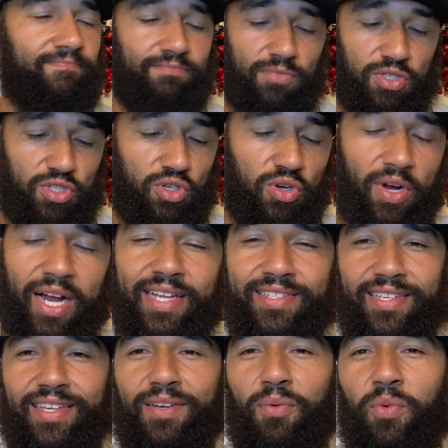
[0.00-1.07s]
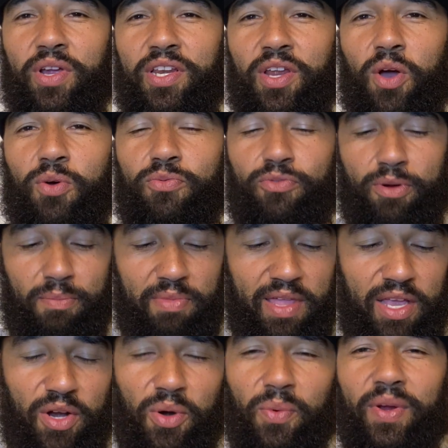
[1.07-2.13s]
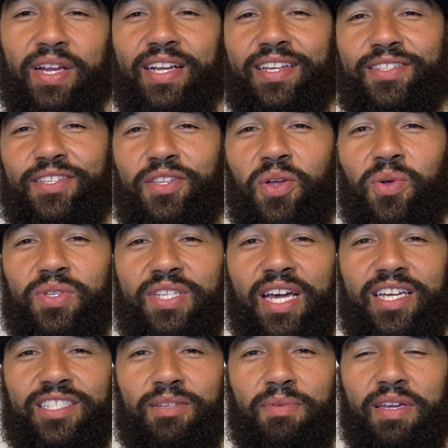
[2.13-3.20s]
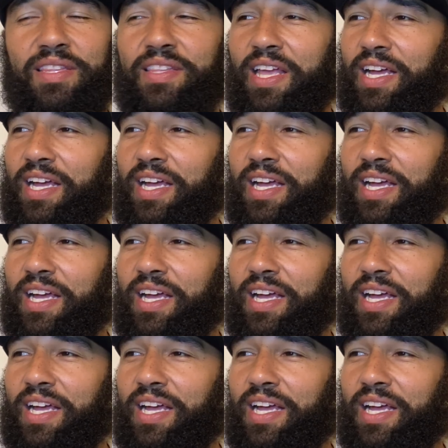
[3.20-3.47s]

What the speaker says: What's crazy, we know from later readings in the Old Testament,